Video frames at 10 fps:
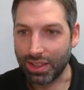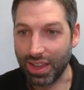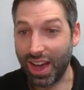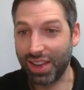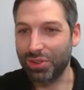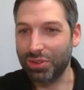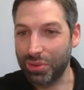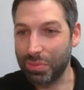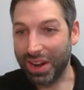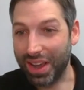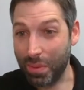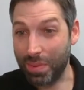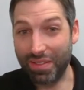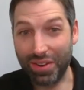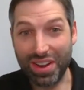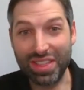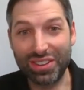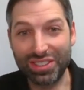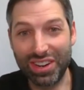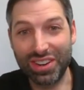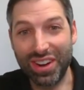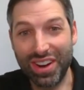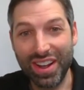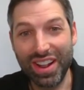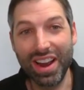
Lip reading: Yeah, you too, buddy. I hope you have a great Thursday, Todd.